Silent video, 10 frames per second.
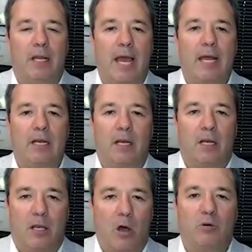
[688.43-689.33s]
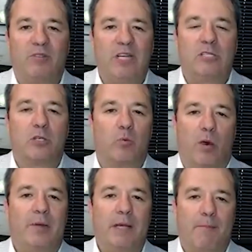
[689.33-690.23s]
that those visas
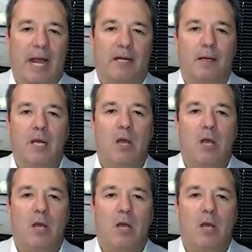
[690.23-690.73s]
will be impacted.